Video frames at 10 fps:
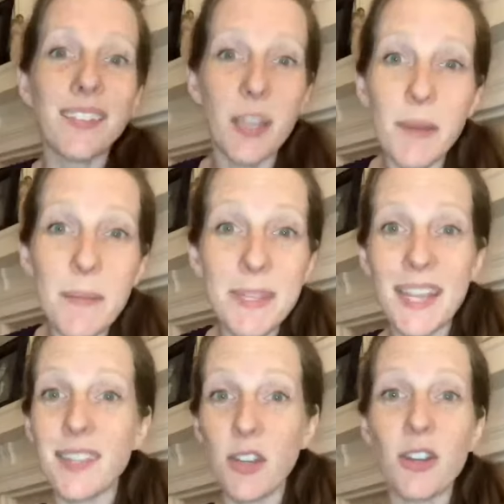sometimes
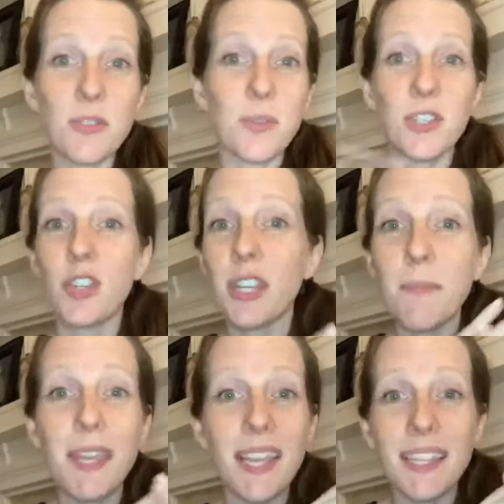that starts with just
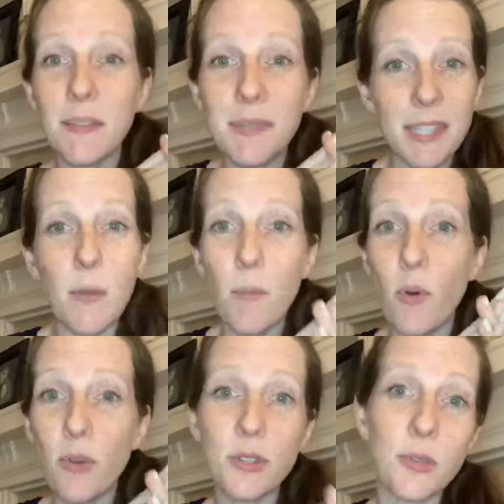making some
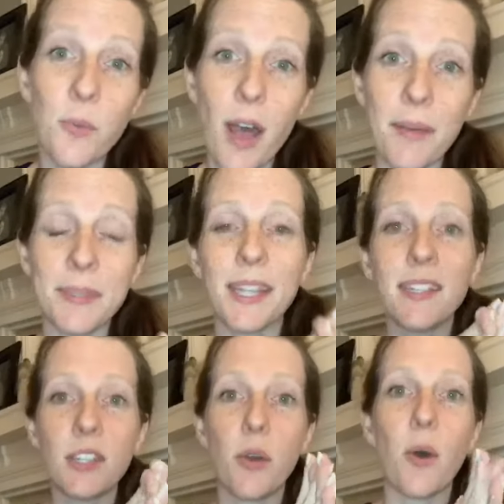simple swaps. And
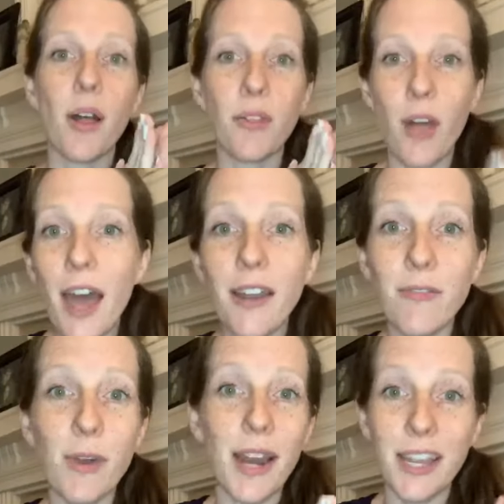so a lot of
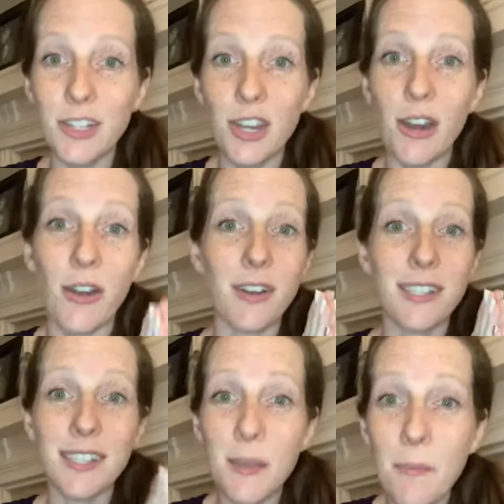what I share are
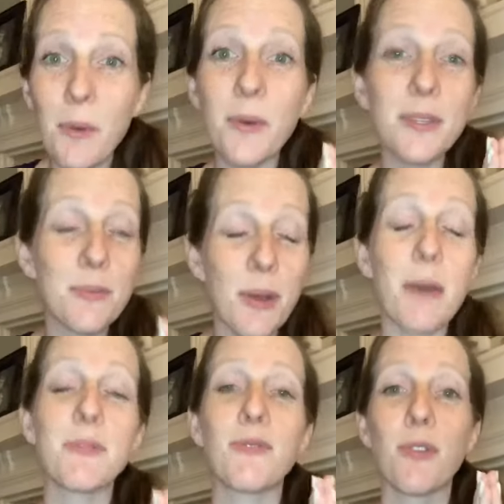simple
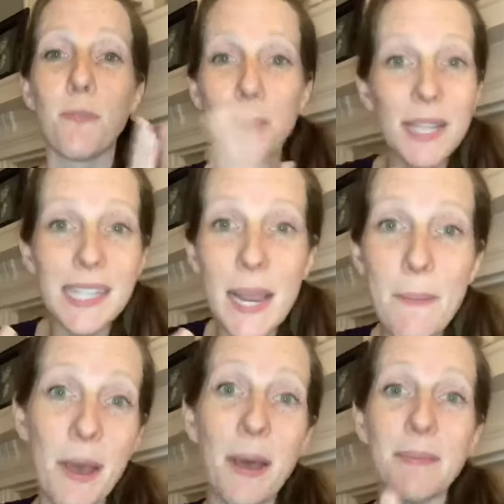swaps for busy
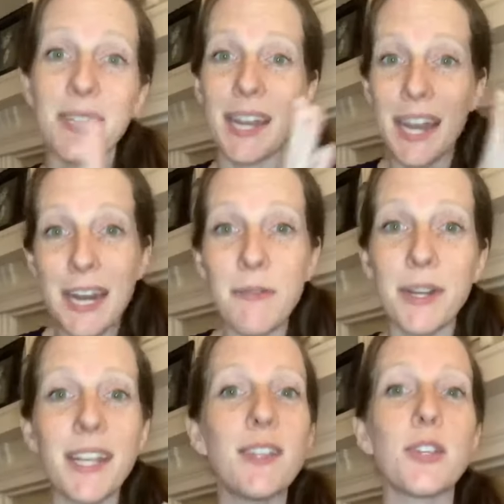moms that anyone
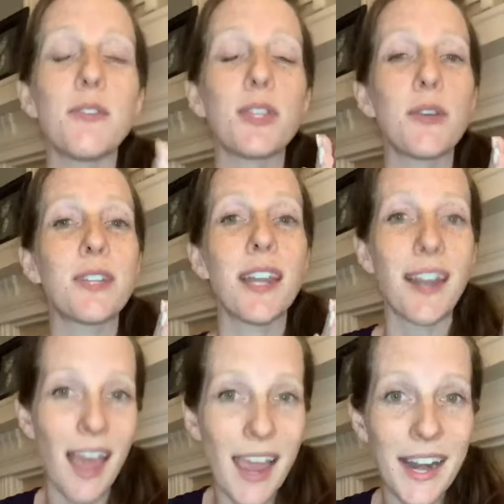can do. So
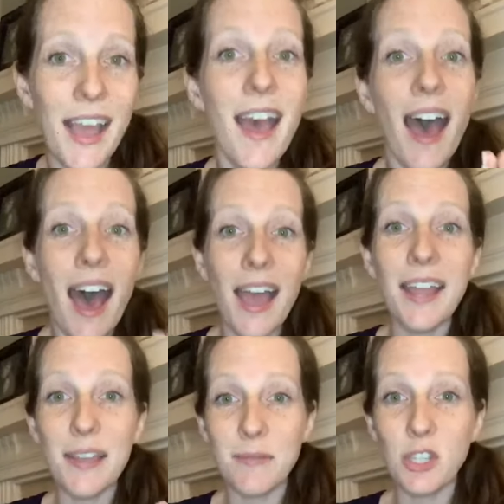tonight I
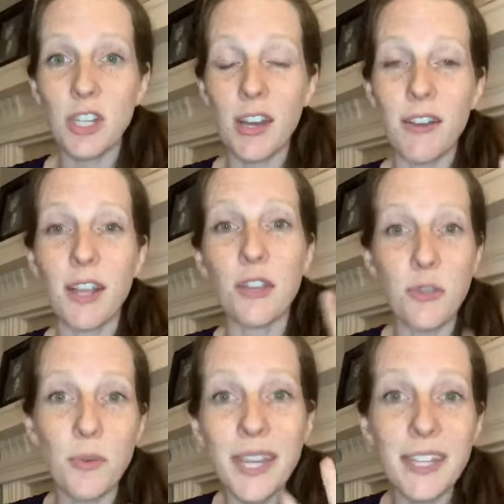am sharing
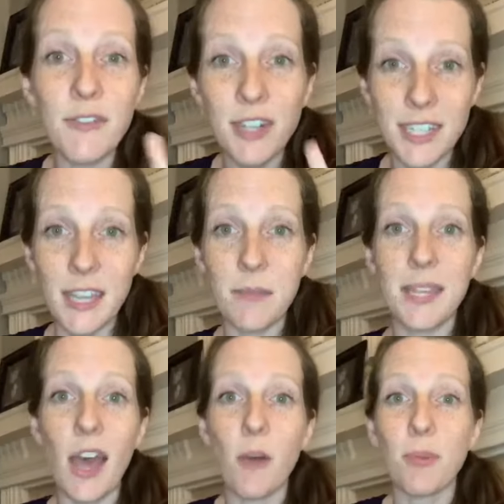three different tips to
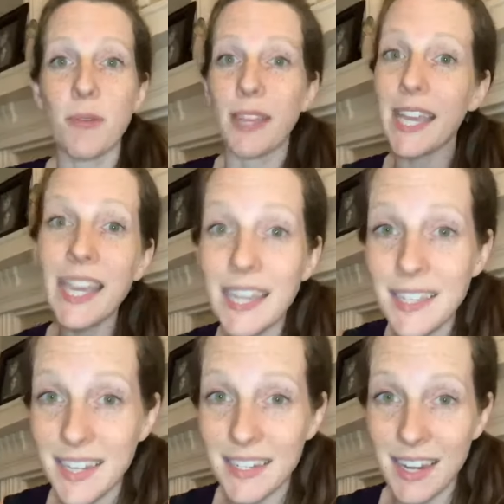help you ease
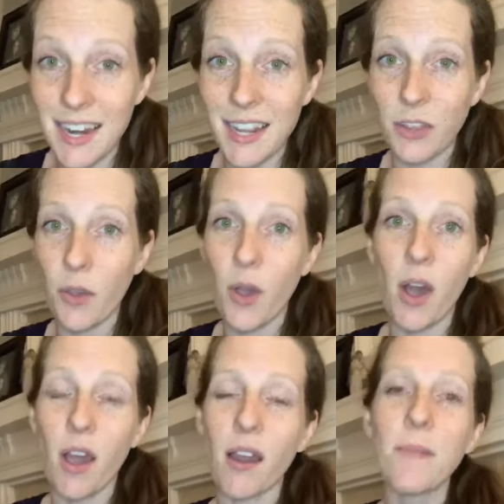into eating low
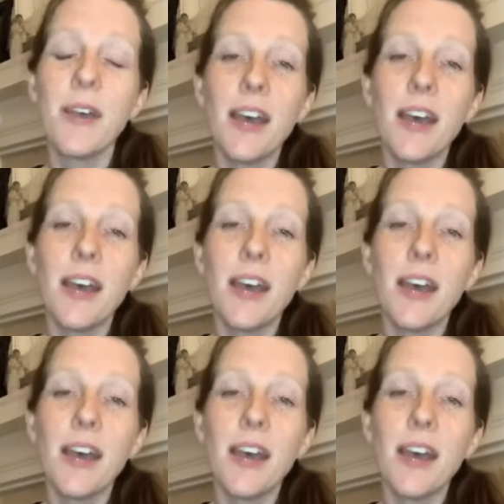carb.